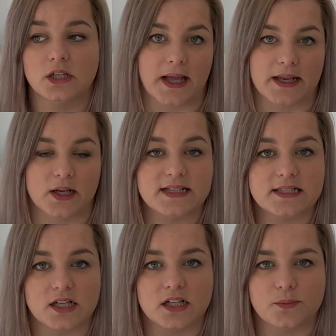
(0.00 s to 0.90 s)
And I
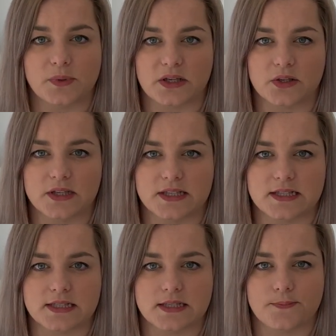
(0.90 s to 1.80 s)
started
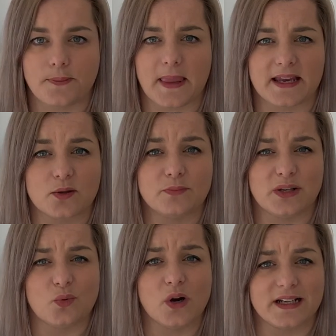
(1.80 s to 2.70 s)
because it can be
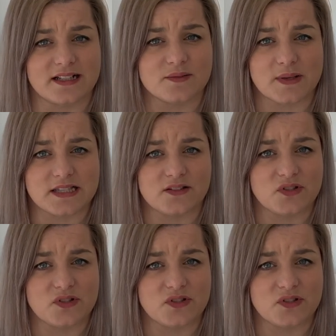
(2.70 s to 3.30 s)
quite expensive